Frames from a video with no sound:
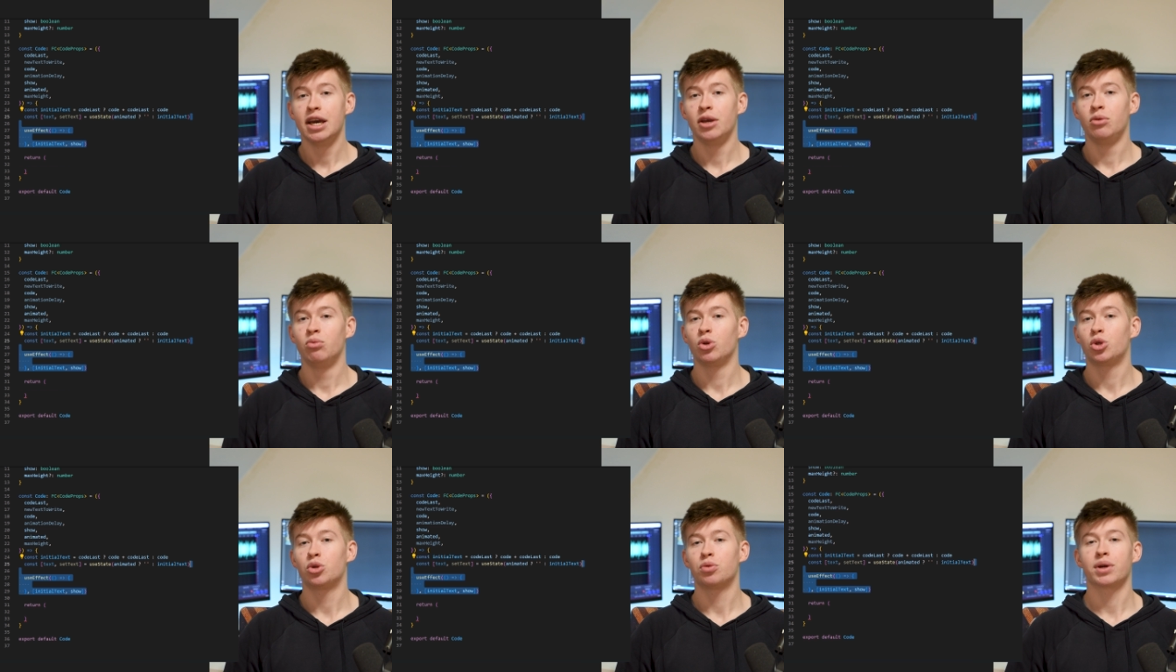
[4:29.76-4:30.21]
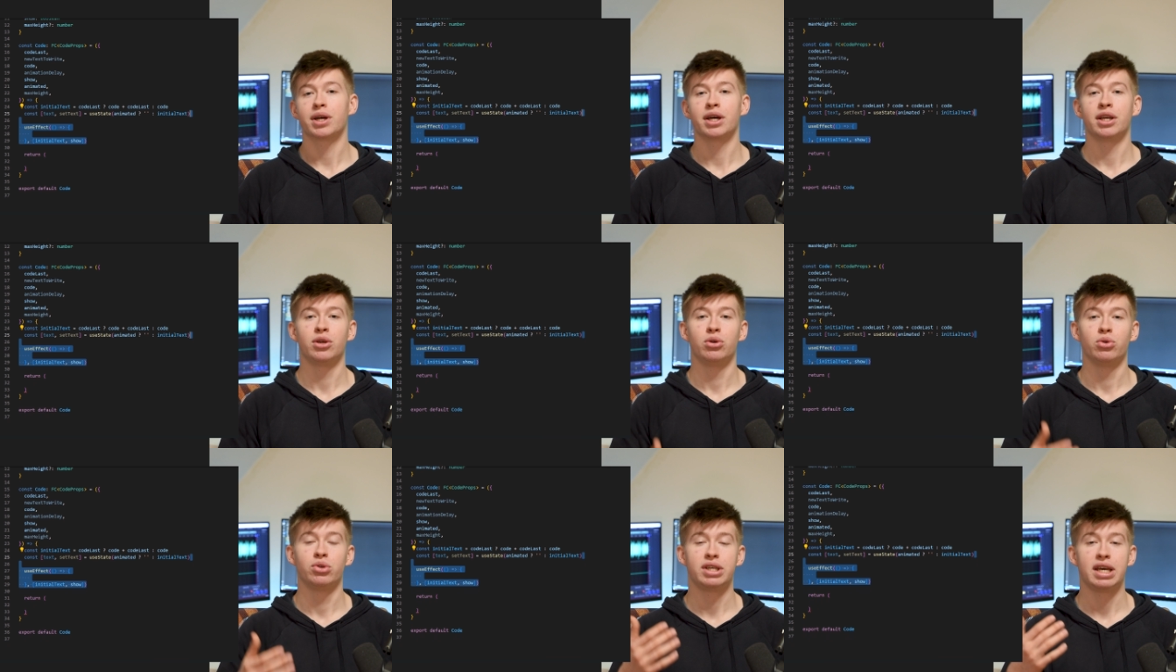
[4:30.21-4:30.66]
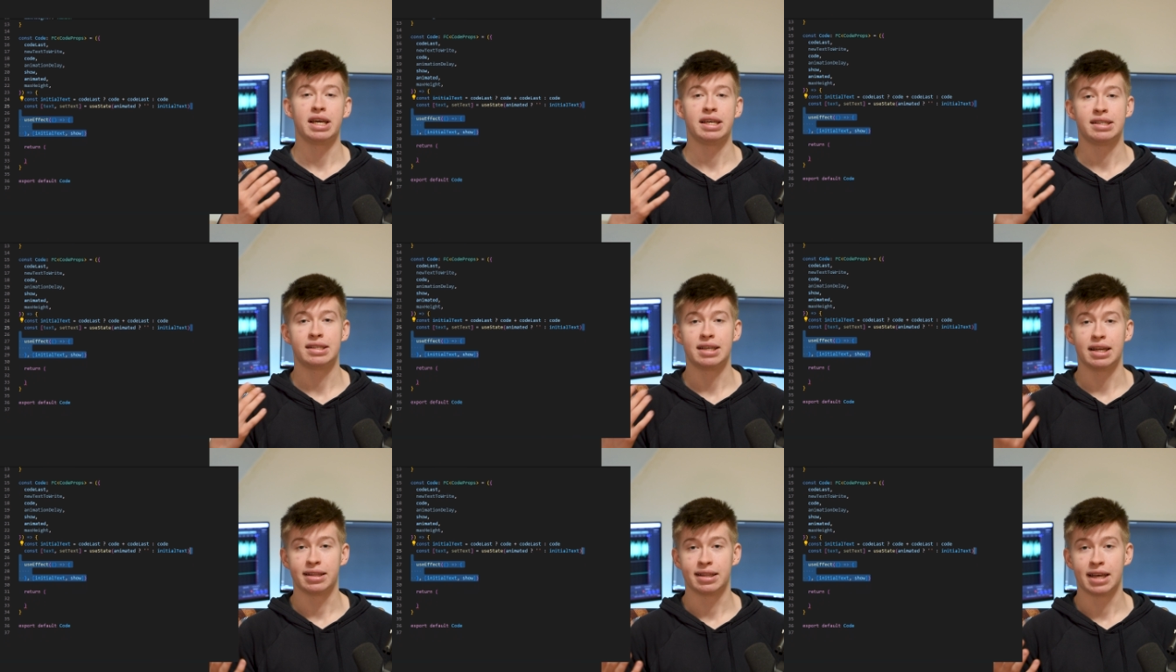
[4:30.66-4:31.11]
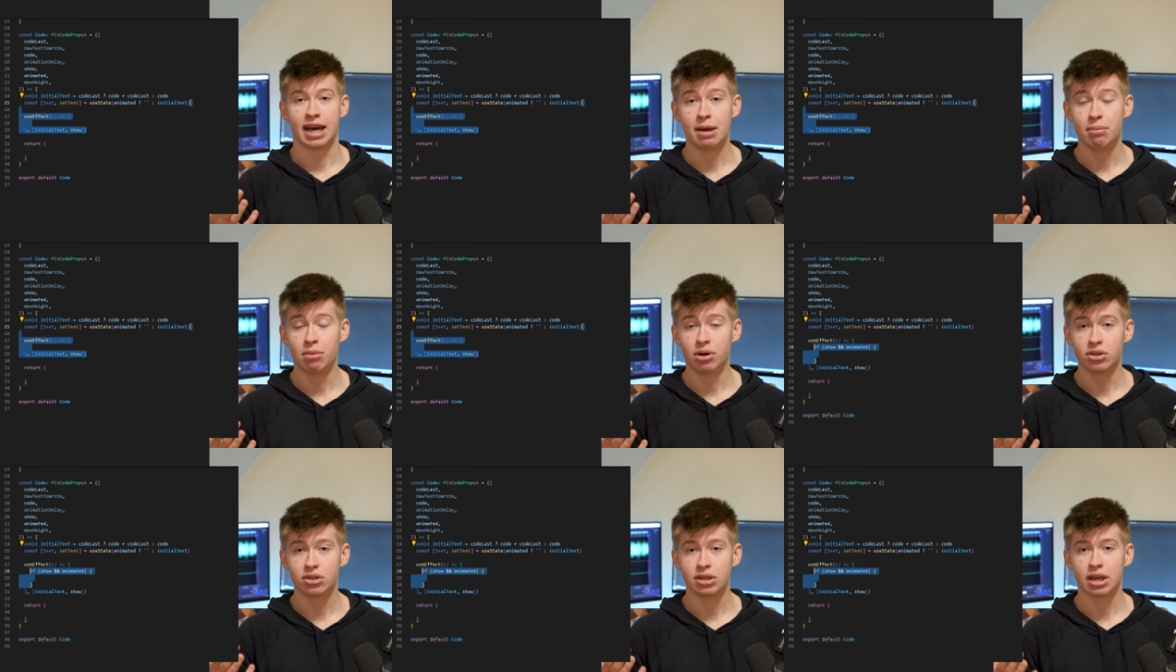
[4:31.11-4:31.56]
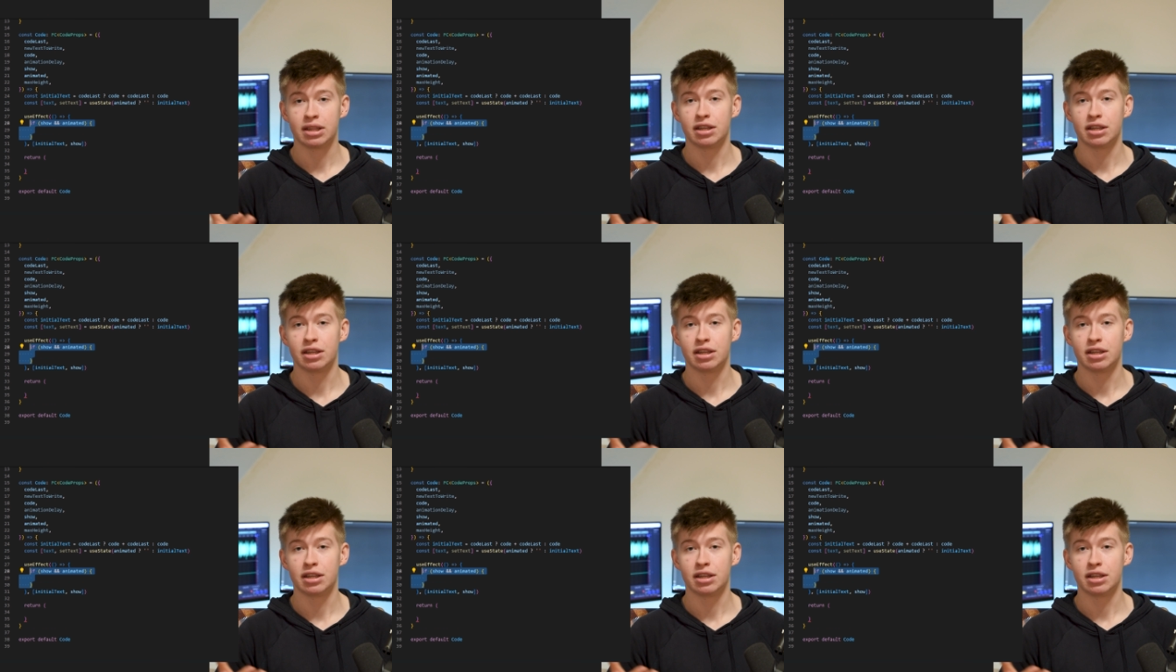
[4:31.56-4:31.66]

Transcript: in which we're gonna use a set timeout.